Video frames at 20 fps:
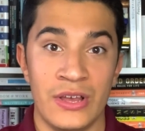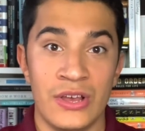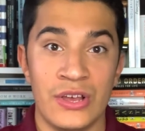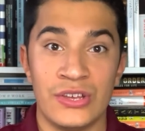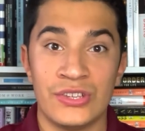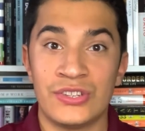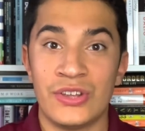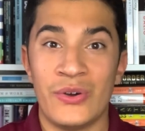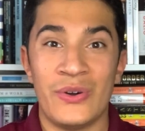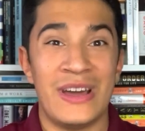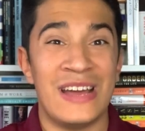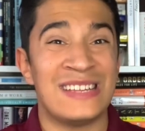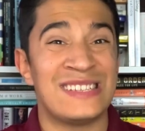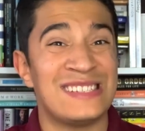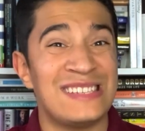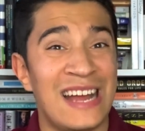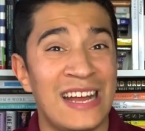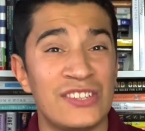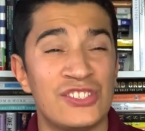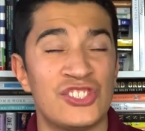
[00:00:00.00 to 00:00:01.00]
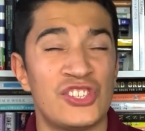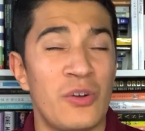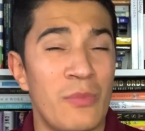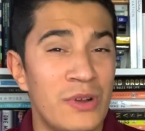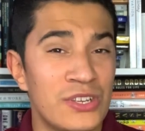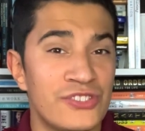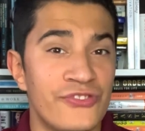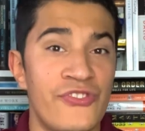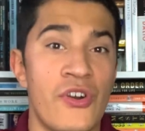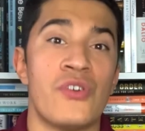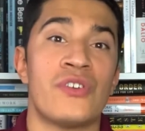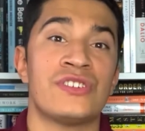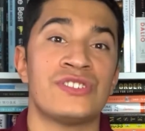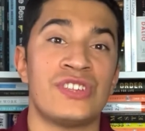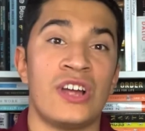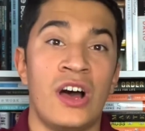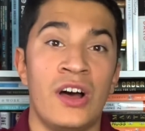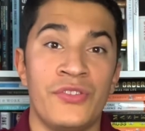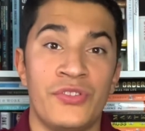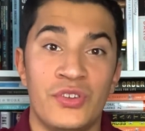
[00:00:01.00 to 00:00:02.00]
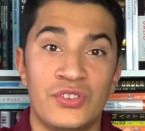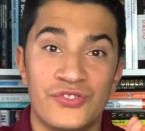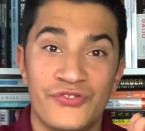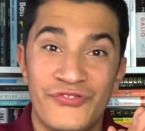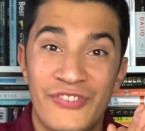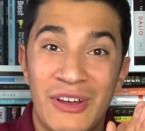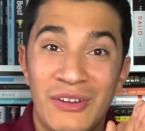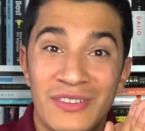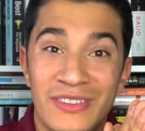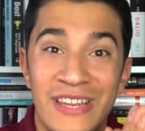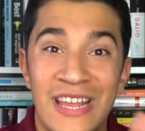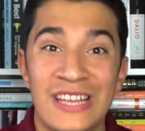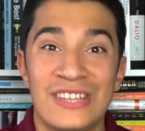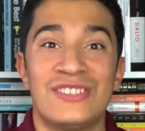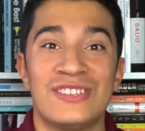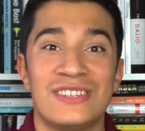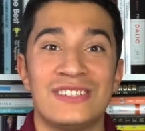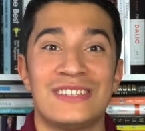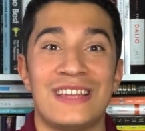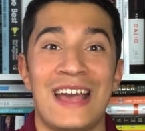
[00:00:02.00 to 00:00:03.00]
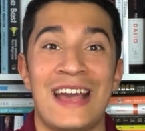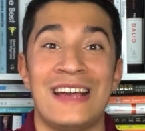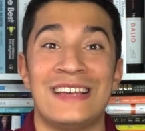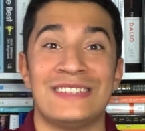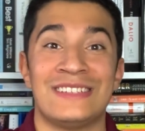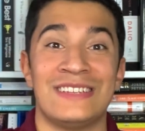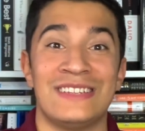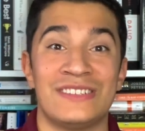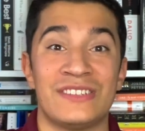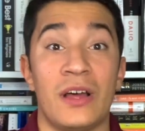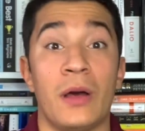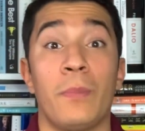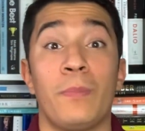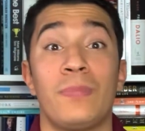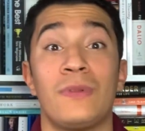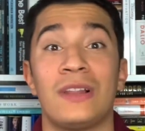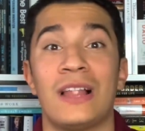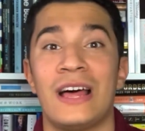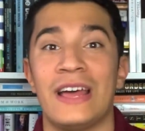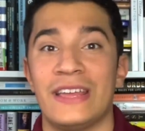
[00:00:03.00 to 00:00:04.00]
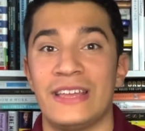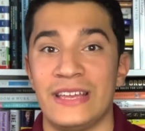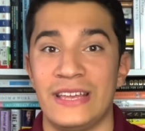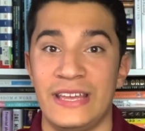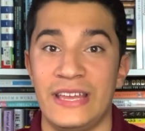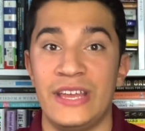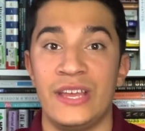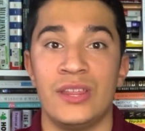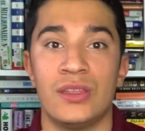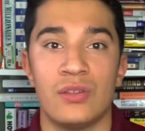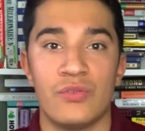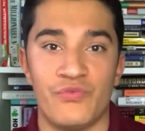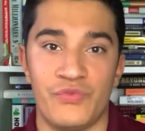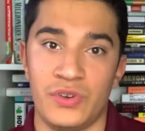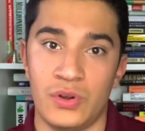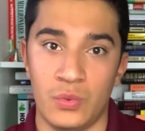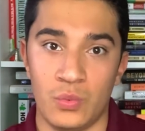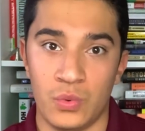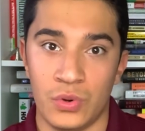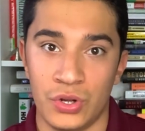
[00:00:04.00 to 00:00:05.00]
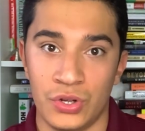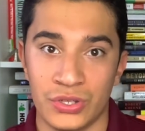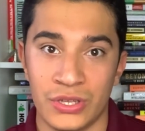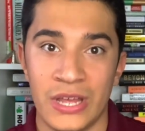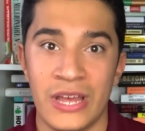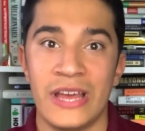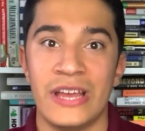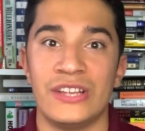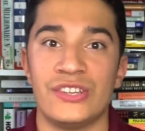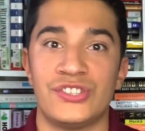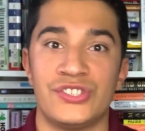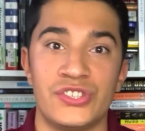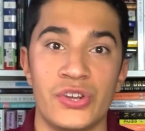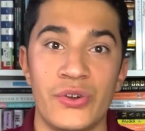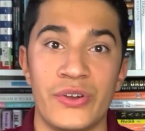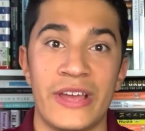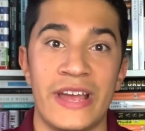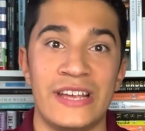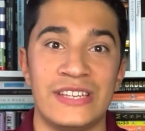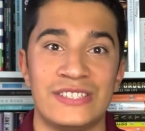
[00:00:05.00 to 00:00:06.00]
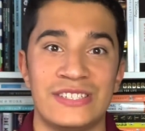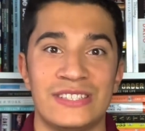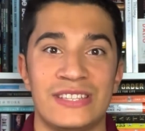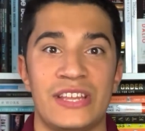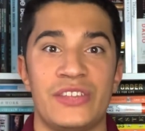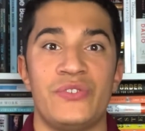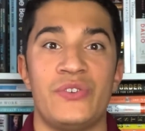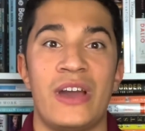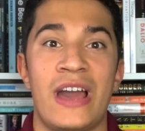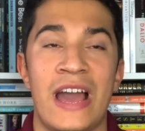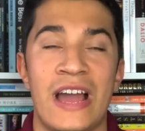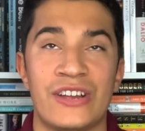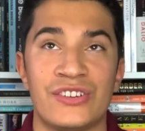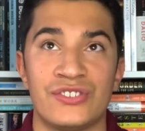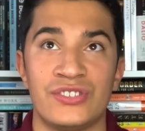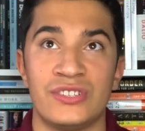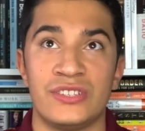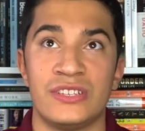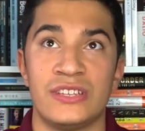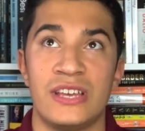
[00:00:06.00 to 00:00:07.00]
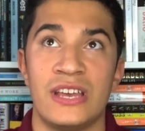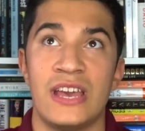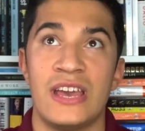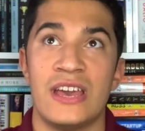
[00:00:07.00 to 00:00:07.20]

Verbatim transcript: So it's not so much focused on those foundations as it is applying it in the real world and showcasing that you actually